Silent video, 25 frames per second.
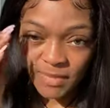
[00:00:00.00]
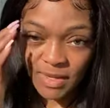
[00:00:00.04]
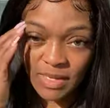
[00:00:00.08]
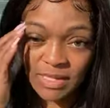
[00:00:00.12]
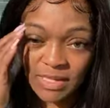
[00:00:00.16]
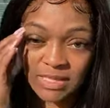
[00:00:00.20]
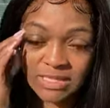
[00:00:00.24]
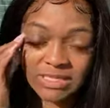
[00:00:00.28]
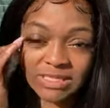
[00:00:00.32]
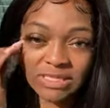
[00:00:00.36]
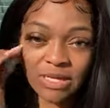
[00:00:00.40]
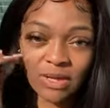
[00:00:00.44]

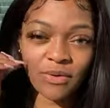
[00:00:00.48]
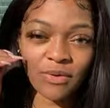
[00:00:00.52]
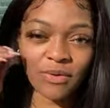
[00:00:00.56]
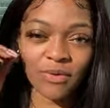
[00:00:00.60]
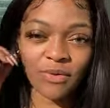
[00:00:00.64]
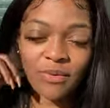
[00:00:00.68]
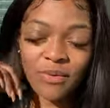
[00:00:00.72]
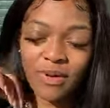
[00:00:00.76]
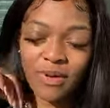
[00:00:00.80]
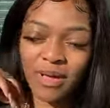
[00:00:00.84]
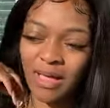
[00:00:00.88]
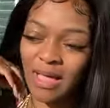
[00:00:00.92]

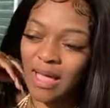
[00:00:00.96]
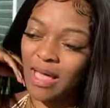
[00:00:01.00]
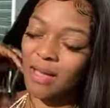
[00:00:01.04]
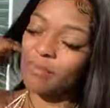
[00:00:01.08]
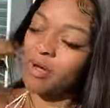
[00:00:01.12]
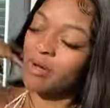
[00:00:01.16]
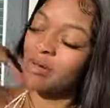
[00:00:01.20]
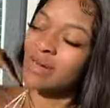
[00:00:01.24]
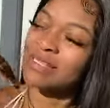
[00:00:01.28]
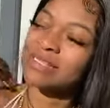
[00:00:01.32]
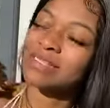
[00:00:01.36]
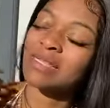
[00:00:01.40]
So I'm
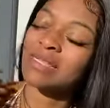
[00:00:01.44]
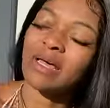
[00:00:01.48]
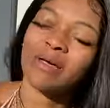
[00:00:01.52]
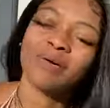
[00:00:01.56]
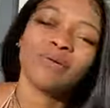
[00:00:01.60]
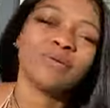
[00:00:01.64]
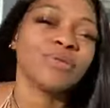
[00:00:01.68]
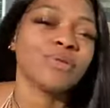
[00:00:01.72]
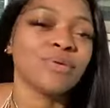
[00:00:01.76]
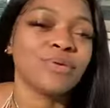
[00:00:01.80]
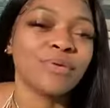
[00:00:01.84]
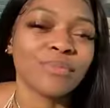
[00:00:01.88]
going to tell
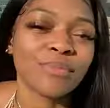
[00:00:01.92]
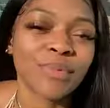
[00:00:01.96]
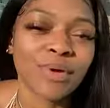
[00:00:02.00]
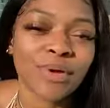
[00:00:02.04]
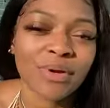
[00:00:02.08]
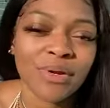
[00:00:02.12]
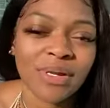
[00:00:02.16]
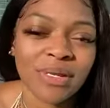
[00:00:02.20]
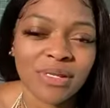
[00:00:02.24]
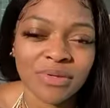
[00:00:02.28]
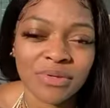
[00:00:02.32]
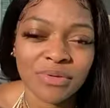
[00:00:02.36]
you, I'm going
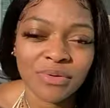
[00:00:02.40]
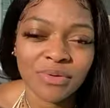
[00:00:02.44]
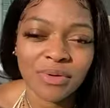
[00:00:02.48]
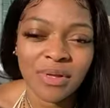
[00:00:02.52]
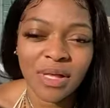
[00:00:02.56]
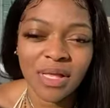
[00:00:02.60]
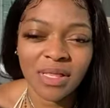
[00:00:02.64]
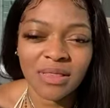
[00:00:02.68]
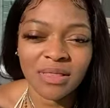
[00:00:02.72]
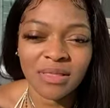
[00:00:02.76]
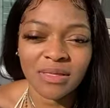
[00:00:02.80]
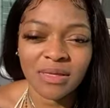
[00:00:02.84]
to do
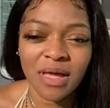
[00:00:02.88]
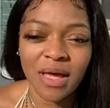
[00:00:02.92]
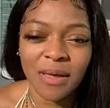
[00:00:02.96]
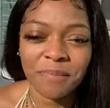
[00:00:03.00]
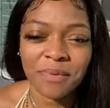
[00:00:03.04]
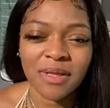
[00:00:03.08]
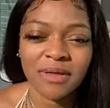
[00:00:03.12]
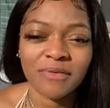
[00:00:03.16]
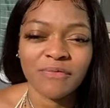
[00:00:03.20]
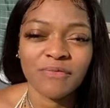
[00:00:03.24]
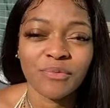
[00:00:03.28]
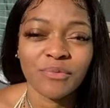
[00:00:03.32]
a couple
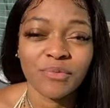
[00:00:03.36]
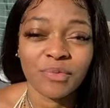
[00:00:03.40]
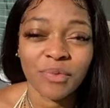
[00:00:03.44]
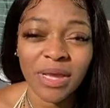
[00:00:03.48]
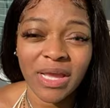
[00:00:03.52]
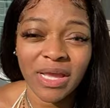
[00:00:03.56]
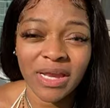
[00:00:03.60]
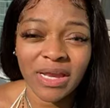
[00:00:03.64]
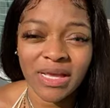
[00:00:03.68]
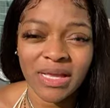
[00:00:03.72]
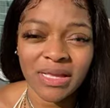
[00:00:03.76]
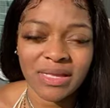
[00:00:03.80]
of
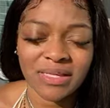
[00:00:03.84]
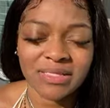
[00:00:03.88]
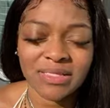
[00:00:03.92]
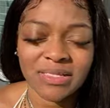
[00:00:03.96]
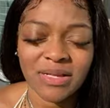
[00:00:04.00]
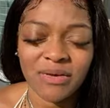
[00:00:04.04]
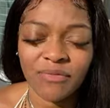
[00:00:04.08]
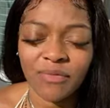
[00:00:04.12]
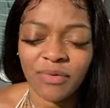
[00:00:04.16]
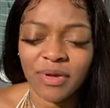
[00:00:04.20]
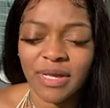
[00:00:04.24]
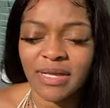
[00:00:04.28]
readings
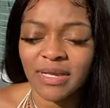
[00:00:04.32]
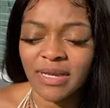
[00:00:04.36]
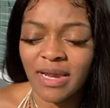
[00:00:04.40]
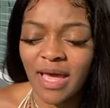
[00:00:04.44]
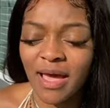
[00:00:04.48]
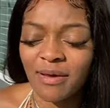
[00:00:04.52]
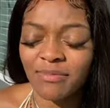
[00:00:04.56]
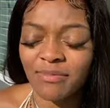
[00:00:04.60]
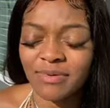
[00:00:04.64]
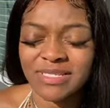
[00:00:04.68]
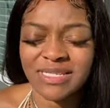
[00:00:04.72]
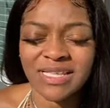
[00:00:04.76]
of what
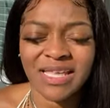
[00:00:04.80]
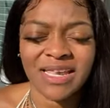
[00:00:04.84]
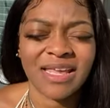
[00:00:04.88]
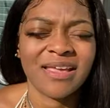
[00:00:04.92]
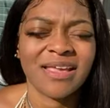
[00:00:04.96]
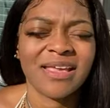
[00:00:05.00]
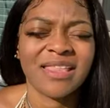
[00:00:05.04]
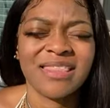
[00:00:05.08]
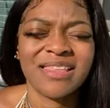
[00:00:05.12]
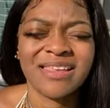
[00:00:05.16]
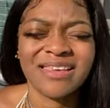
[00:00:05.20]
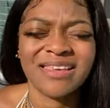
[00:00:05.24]
I was getting
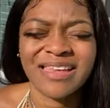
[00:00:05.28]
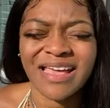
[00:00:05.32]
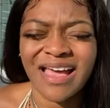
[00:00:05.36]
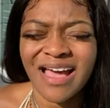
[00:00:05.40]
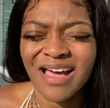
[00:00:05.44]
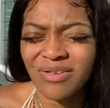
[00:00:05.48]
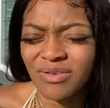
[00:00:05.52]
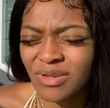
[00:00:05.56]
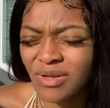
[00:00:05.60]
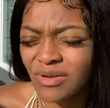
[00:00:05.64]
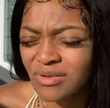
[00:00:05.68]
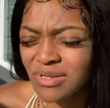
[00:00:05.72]
in the
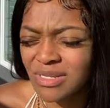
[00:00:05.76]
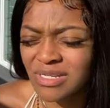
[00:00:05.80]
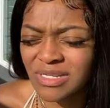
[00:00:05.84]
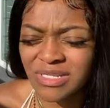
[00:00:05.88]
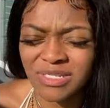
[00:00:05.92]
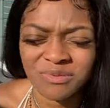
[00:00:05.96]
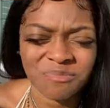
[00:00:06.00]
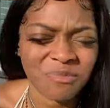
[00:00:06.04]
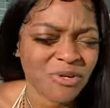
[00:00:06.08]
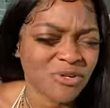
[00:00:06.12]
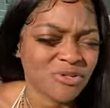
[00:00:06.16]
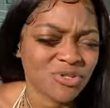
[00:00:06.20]
download in the
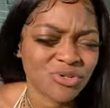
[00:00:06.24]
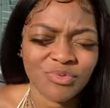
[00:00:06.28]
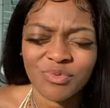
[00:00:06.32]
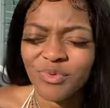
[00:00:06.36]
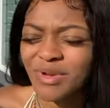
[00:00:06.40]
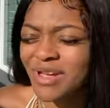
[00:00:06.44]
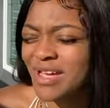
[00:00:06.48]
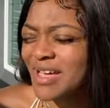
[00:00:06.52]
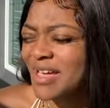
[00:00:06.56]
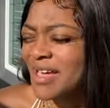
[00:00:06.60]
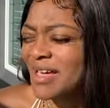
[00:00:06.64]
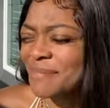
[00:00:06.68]
spiritual
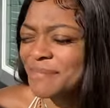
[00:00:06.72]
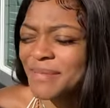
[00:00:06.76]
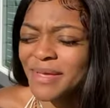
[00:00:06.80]
realm.